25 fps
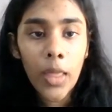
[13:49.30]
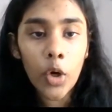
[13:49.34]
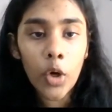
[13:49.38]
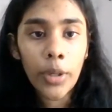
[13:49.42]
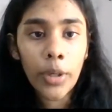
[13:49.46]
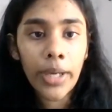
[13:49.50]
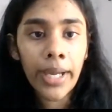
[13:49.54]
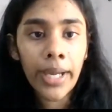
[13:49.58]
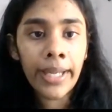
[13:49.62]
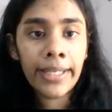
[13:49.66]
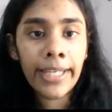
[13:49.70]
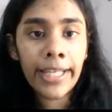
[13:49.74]

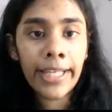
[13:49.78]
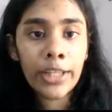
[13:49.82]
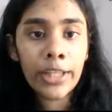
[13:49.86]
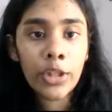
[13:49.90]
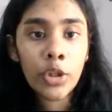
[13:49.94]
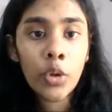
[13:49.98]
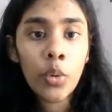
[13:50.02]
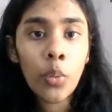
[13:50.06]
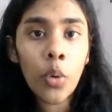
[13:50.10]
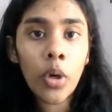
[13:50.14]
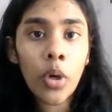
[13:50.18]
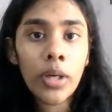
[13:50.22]
okay,
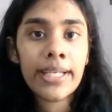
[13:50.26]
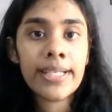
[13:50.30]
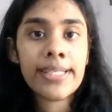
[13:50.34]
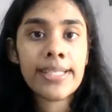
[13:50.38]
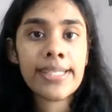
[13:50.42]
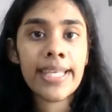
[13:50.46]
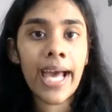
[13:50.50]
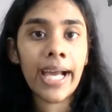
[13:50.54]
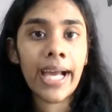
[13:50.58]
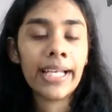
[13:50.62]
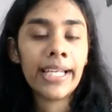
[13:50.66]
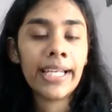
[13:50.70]
Neetu, what
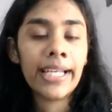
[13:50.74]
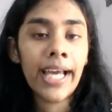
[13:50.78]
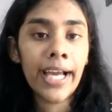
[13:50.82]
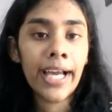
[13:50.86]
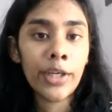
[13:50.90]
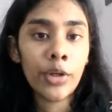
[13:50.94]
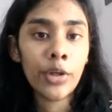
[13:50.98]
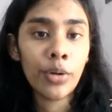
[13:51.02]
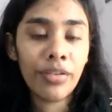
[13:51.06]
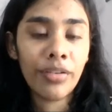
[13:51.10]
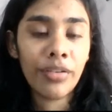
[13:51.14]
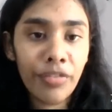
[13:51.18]
exactly are
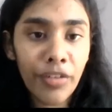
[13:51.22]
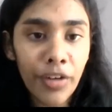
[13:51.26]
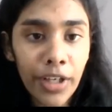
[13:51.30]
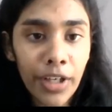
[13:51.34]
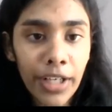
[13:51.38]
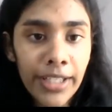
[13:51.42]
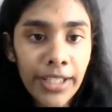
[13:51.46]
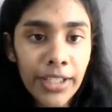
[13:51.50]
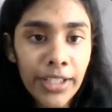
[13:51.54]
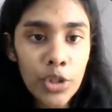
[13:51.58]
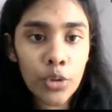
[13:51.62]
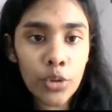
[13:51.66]
you
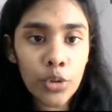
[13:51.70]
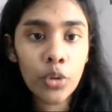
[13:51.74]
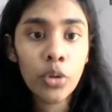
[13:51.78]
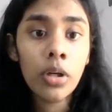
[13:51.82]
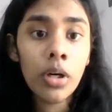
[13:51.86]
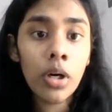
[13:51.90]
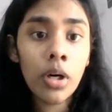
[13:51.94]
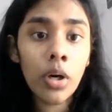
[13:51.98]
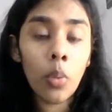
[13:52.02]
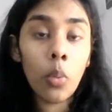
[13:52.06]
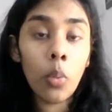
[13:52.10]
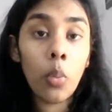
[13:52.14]
referring to?